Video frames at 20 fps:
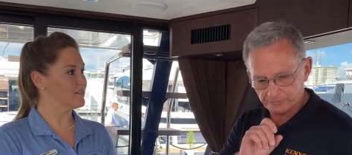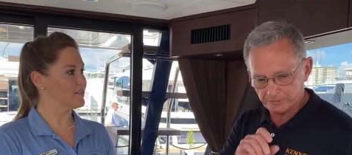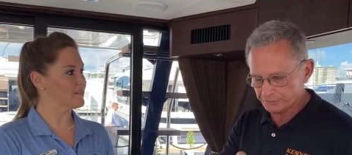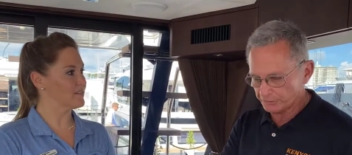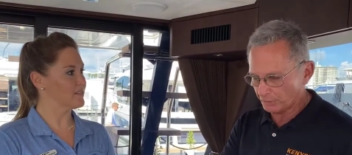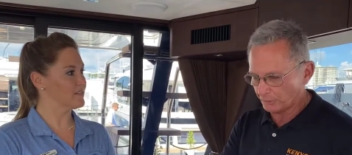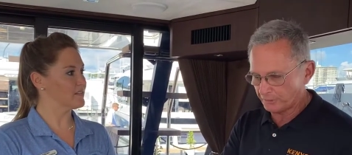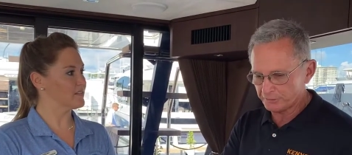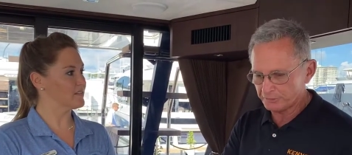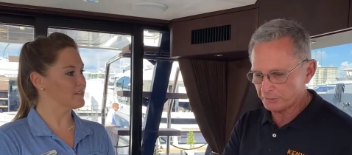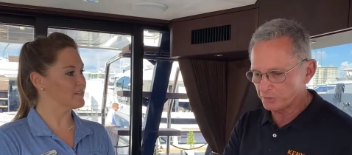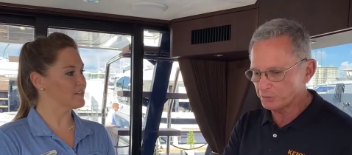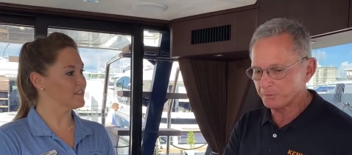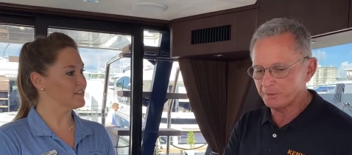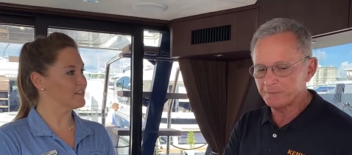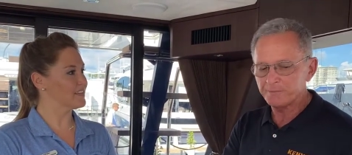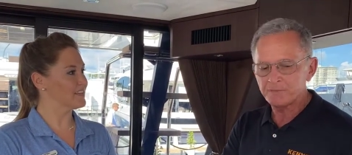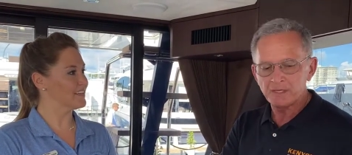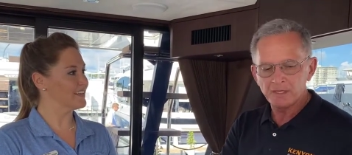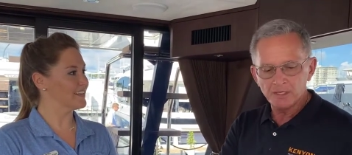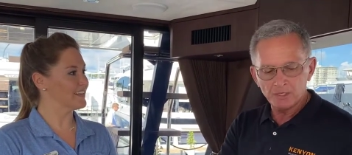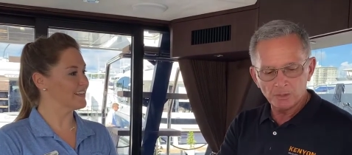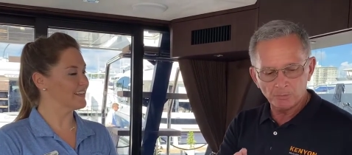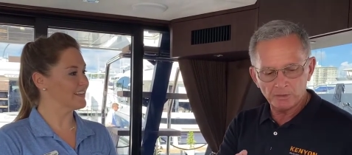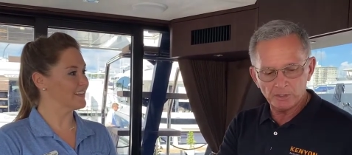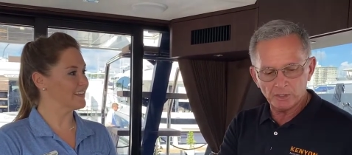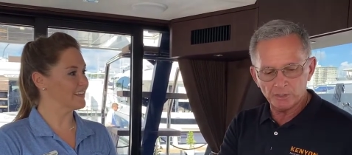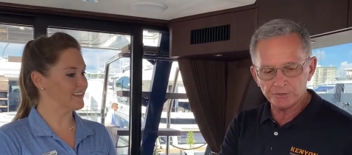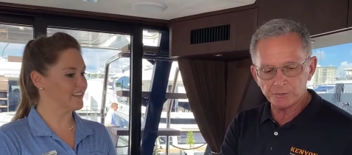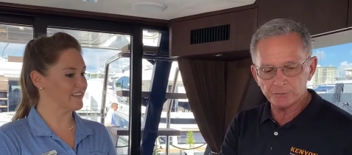Speaker 1: sorry, excuse me, we
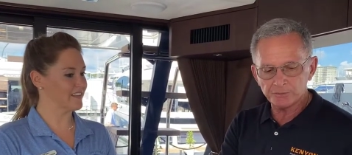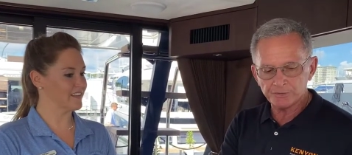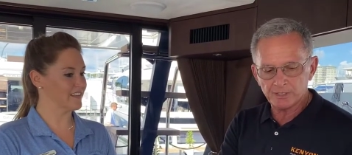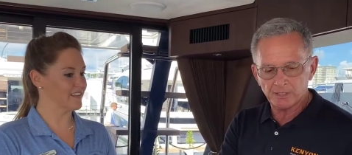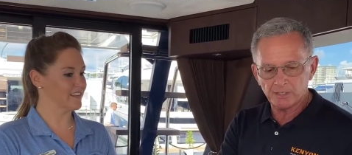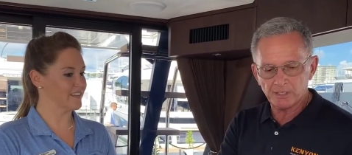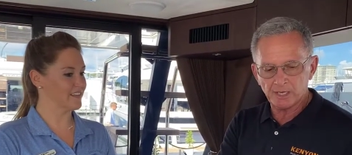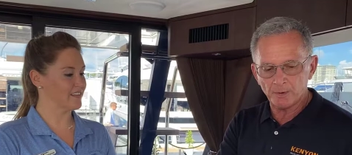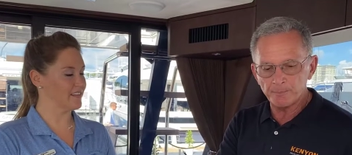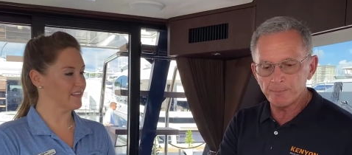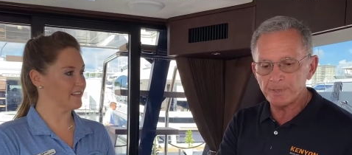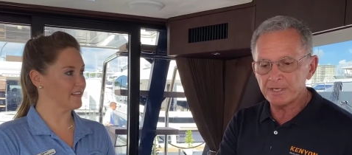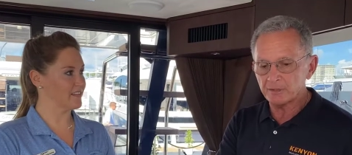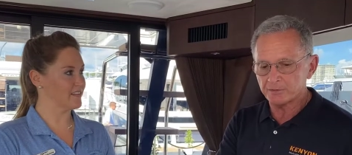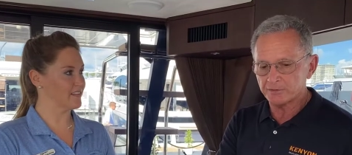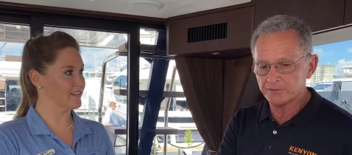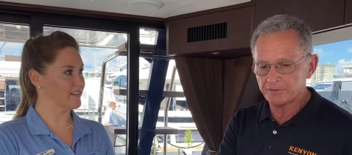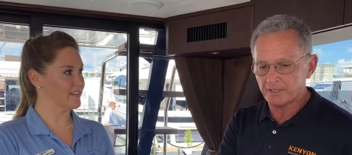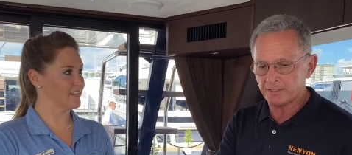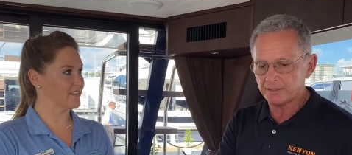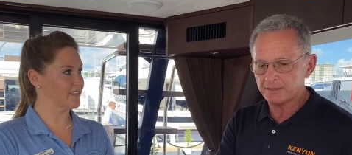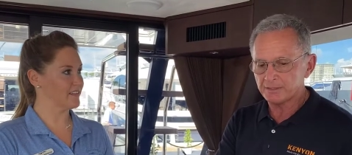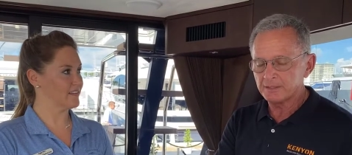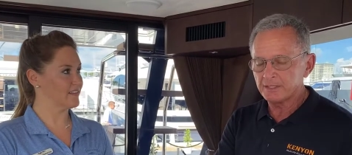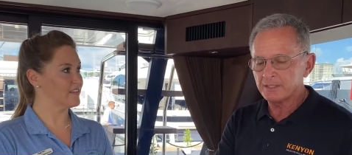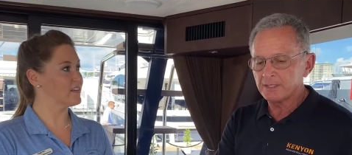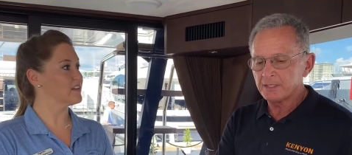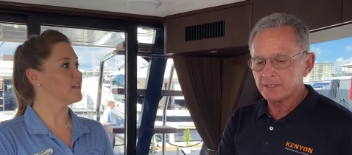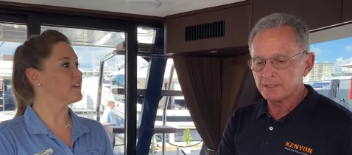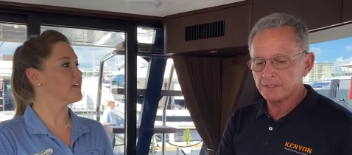also sell a bigger set
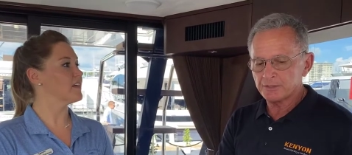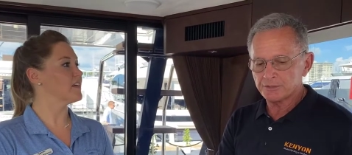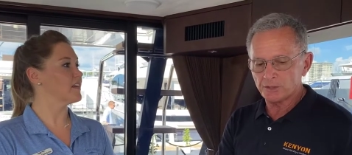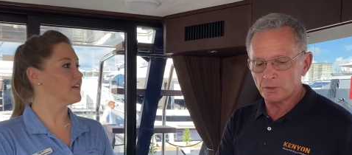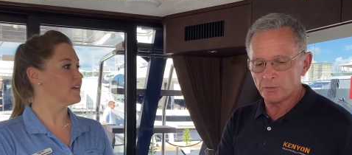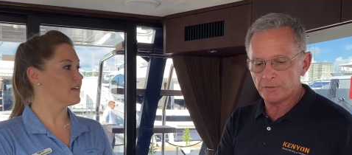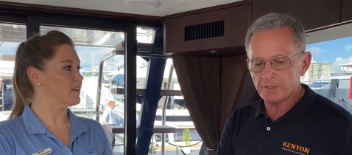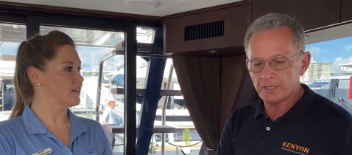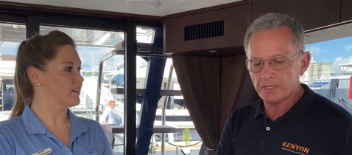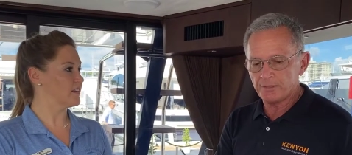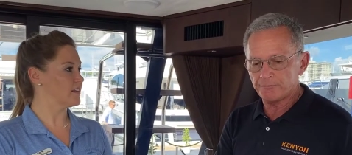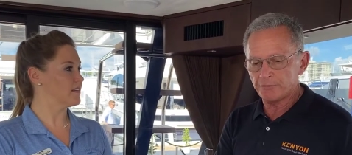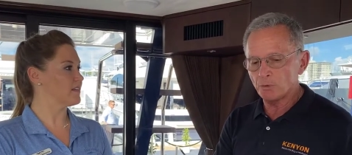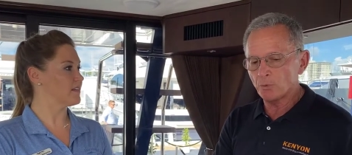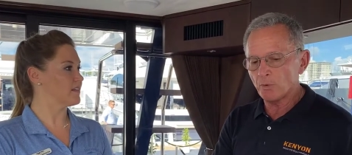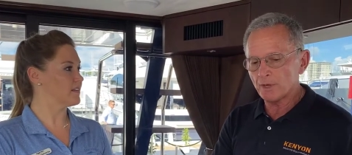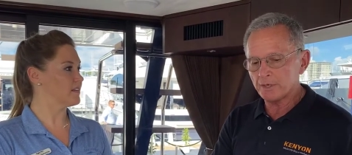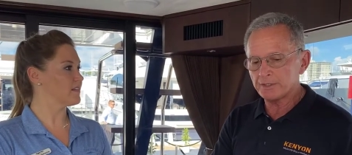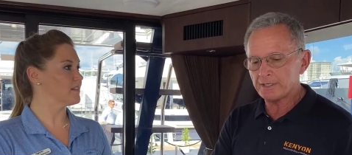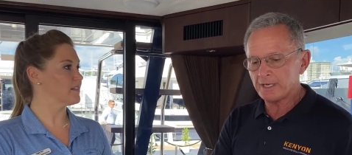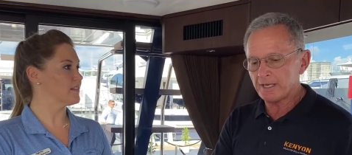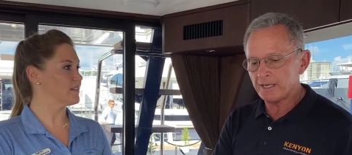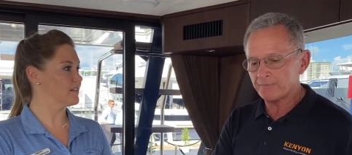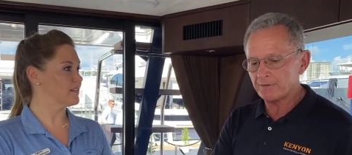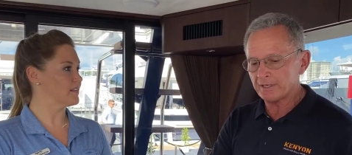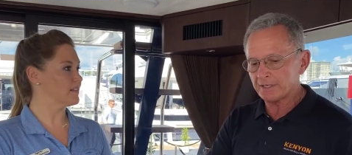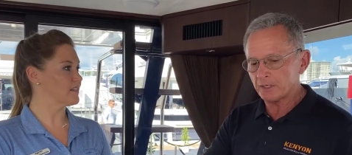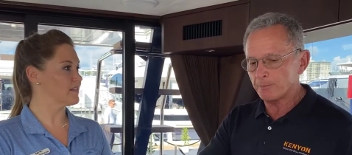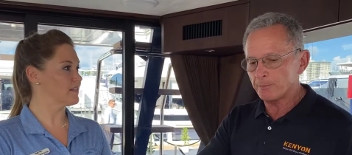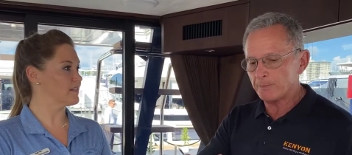so that if you wanted to have
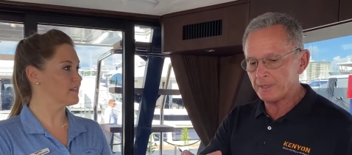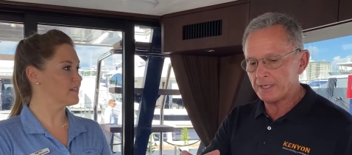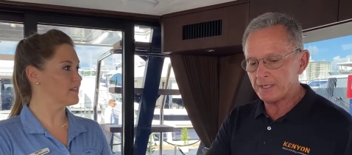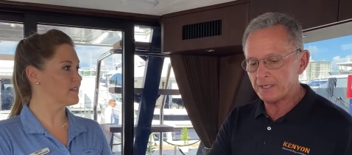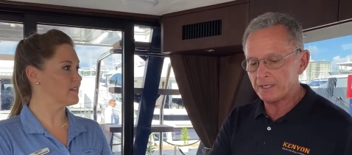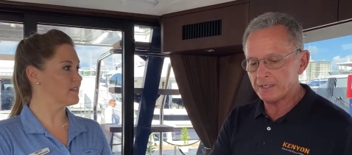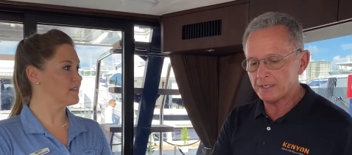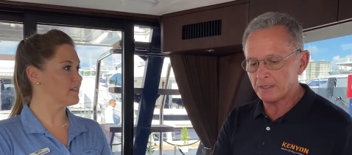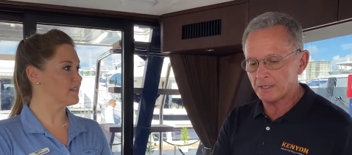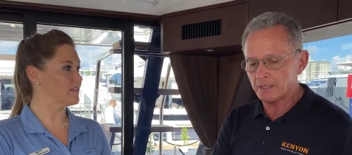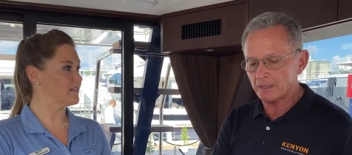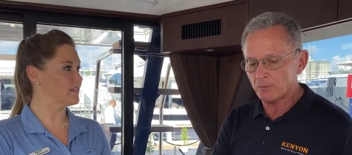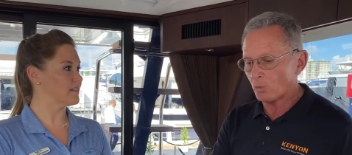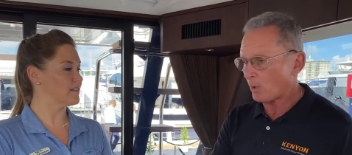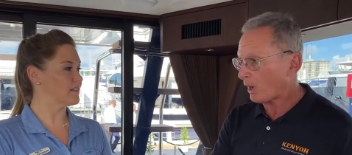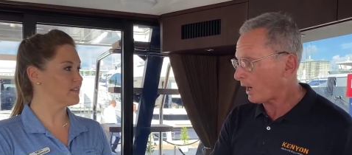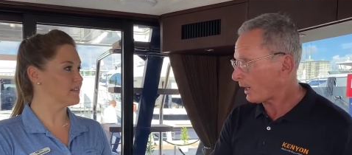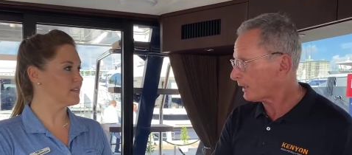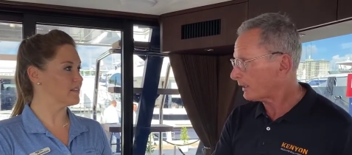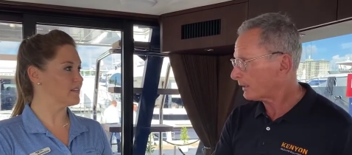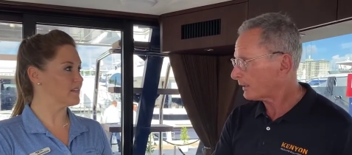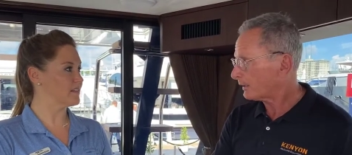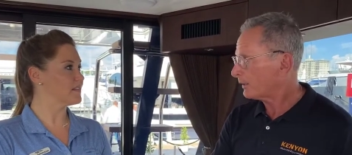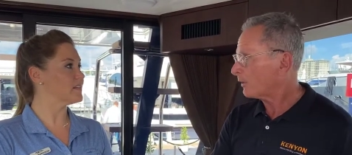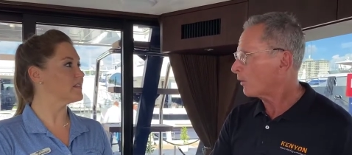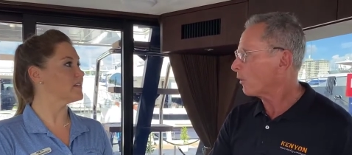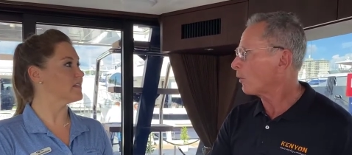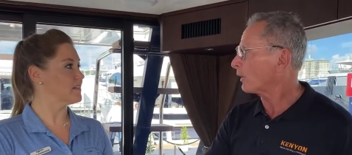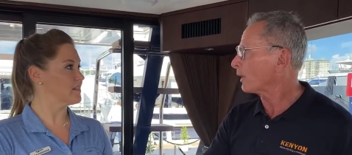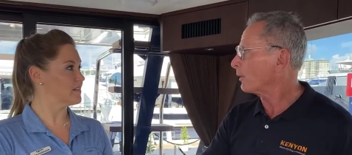like a big uh, wok
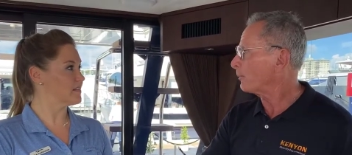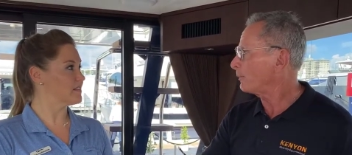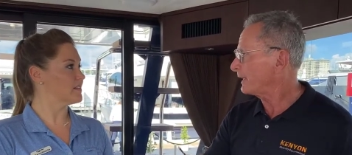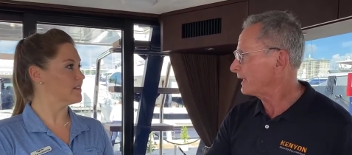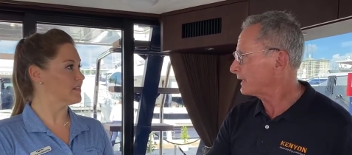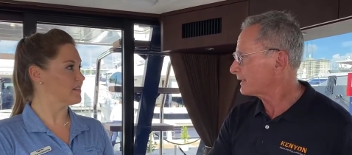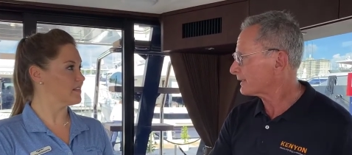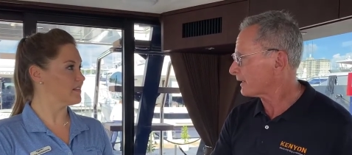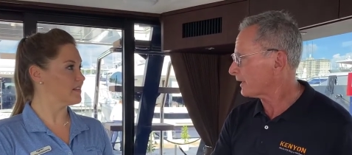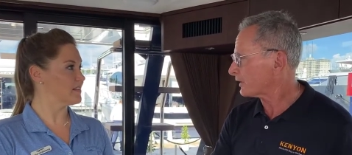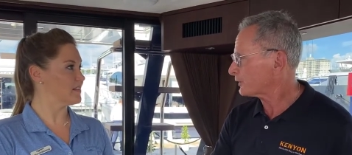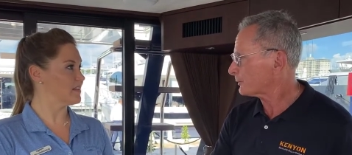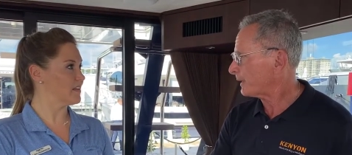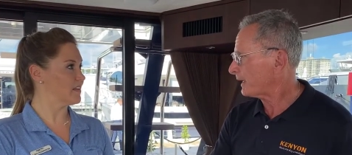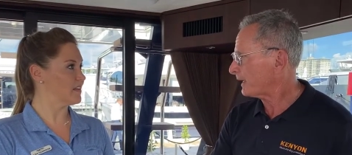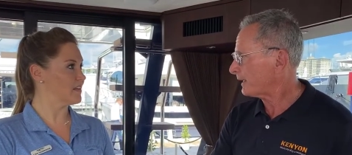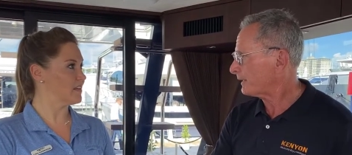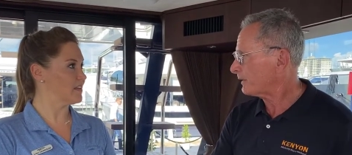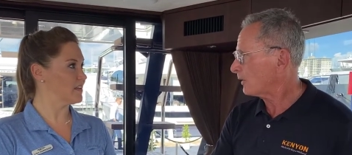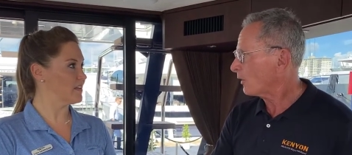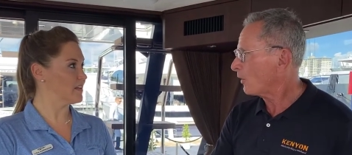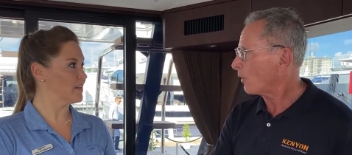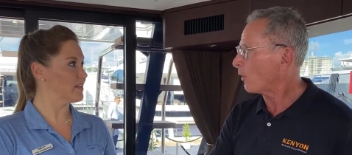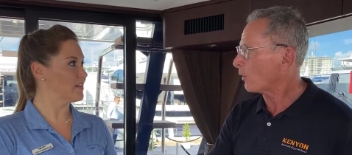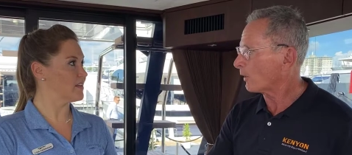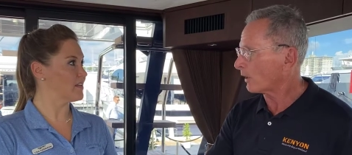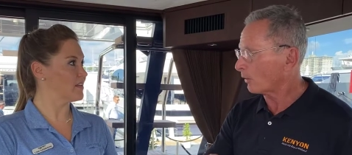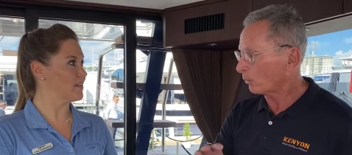or a big saucepan or a